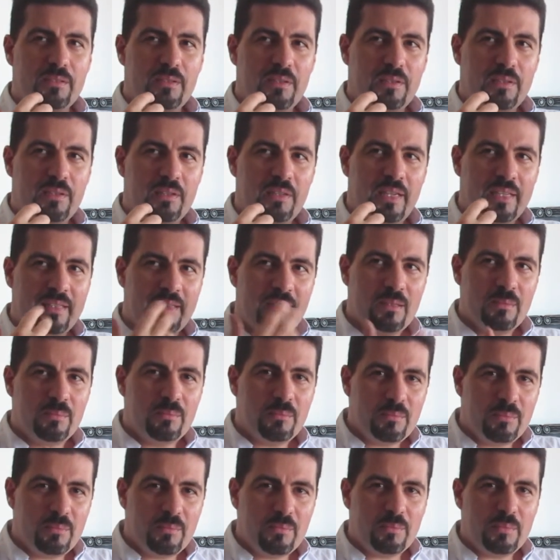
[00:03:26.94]
let them
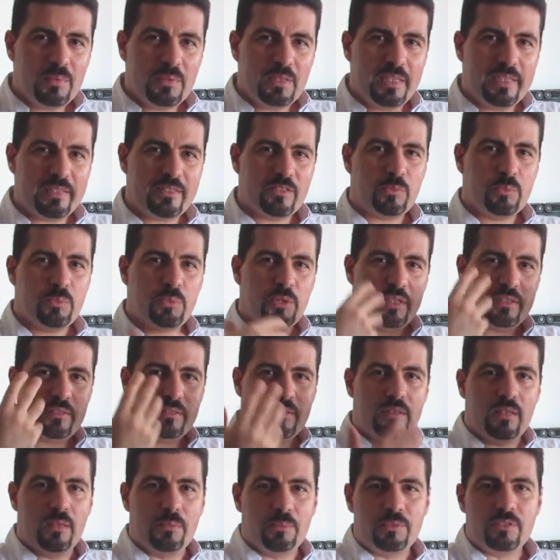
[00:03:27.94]
express
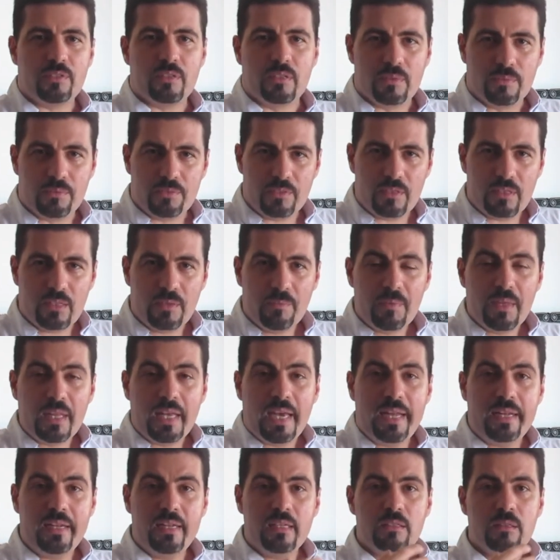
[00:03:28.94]
themselves
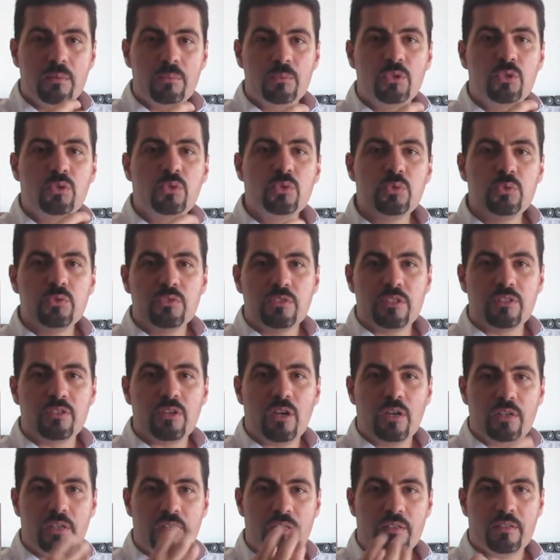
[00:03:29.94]
and let them use the
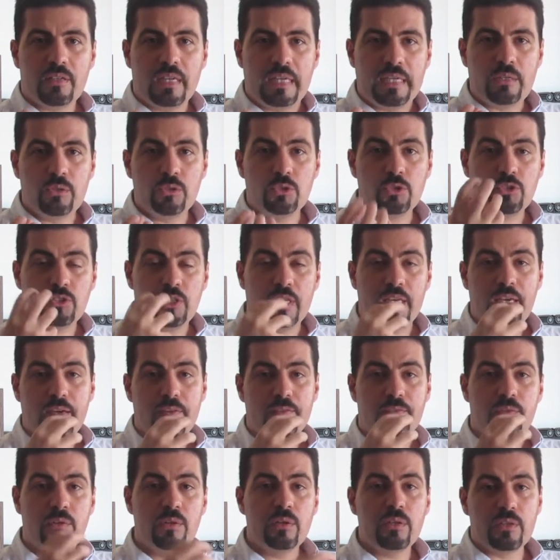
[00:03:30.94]
target language they
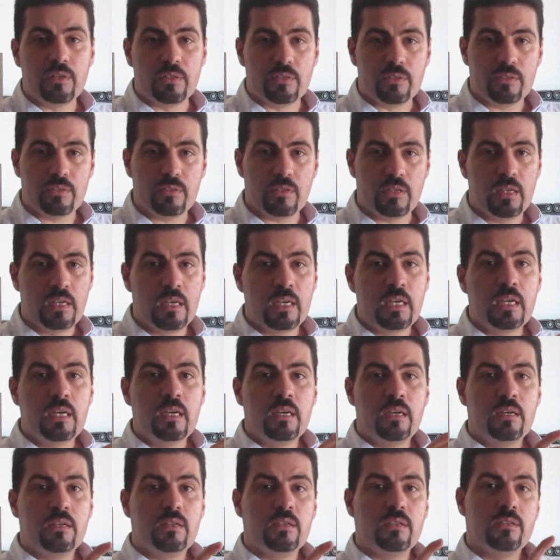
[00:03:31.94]
have learned
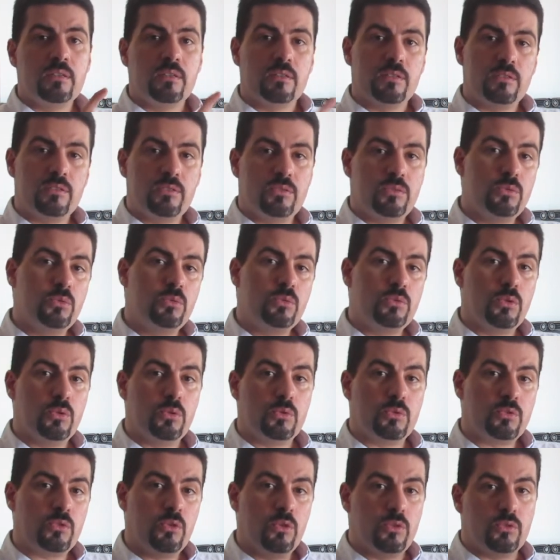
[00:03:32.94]
through
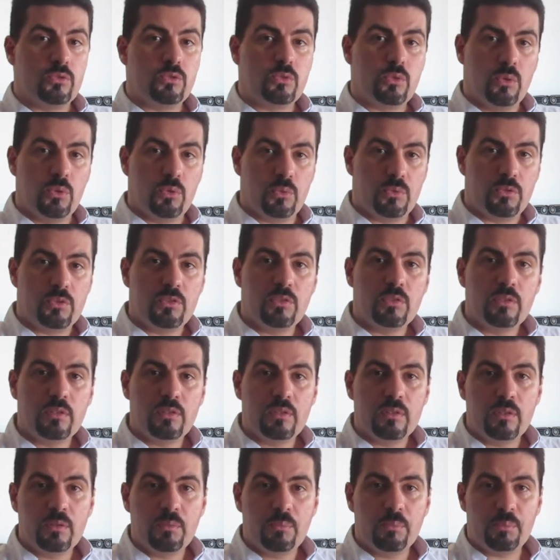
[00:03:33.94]
those controlled
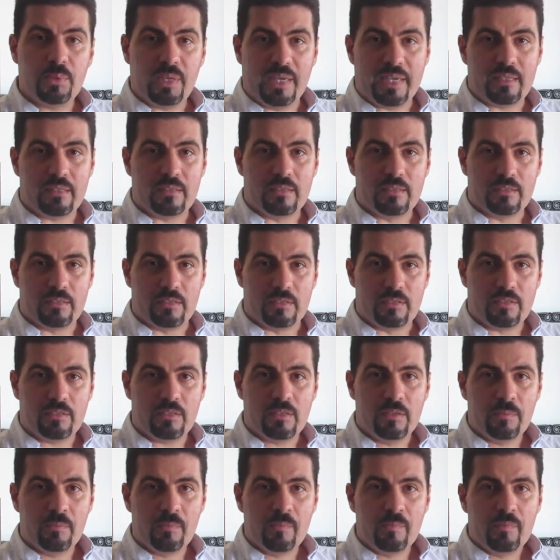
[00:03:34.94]
practices.
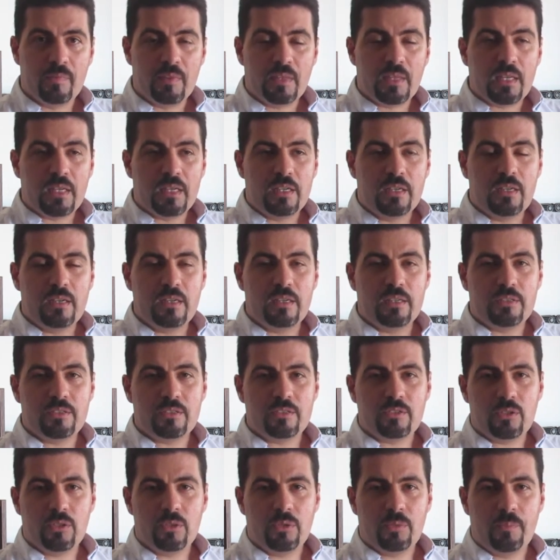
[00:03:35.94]

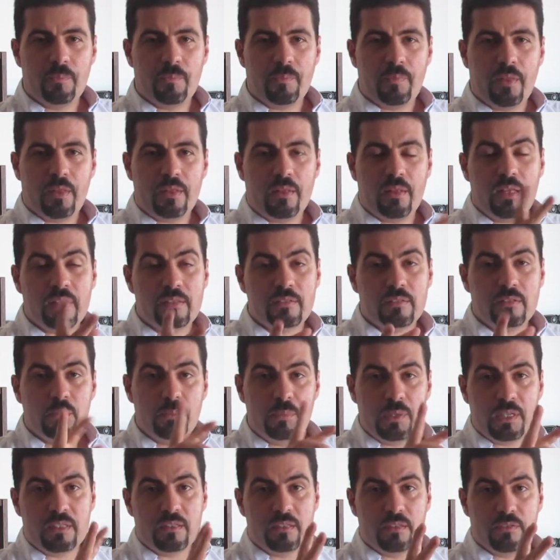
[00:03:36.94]
So that's the
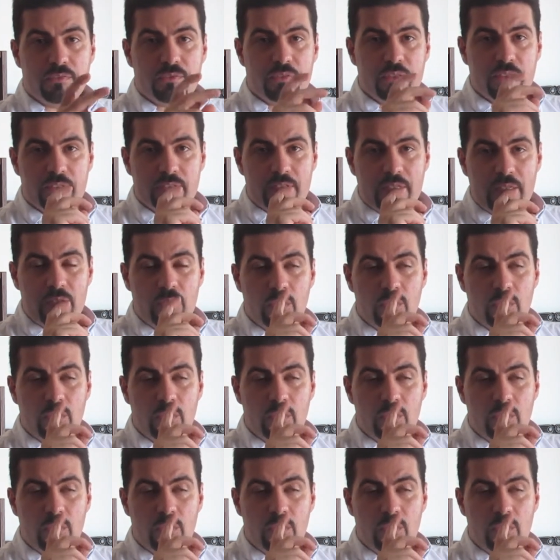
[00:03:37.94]
big difference.